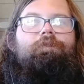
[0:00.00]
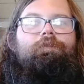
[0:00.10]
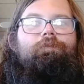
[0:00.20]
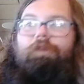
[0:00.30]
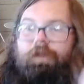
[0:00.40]

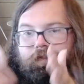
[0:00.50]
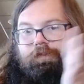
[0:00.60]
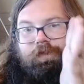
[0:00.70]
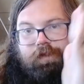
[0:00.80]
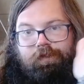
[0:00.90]
Really,
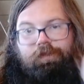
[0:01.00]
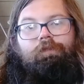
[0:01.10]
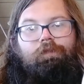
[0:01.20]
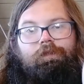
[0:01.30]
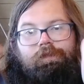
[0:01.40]
there's just
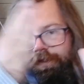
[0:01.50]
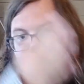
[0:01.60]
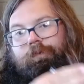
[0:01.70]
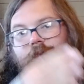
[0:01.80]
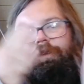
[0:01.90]

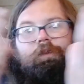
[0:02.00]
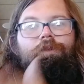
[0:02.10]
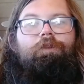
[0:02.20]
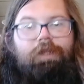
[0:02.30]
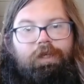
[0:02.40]
zero
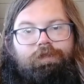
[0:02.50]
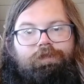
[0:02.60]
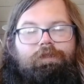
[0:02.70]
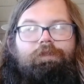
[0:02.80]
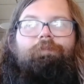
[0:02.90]
communication,